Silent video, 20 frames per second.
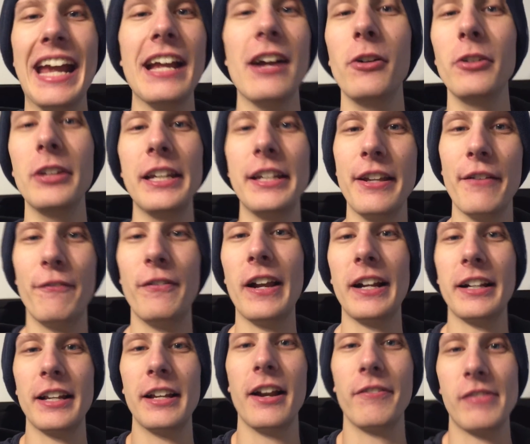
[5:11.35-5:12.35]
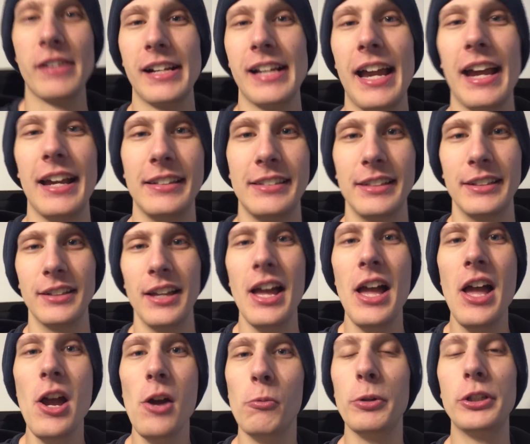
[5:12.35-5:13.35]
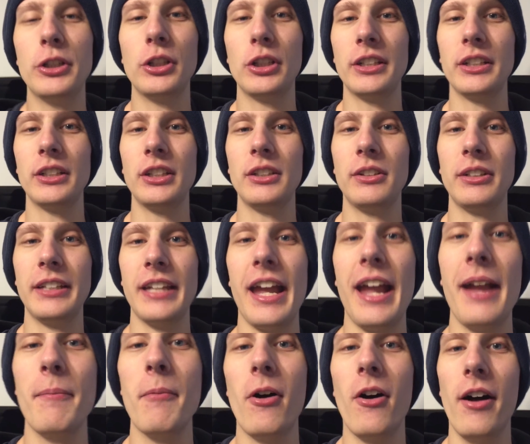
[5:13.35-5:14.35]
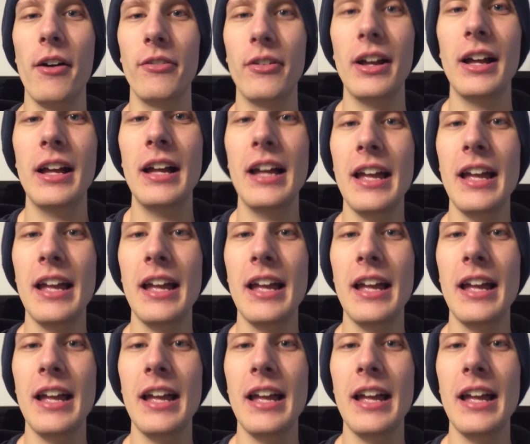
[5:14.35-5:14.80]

It only deflected off the glasses, which came off.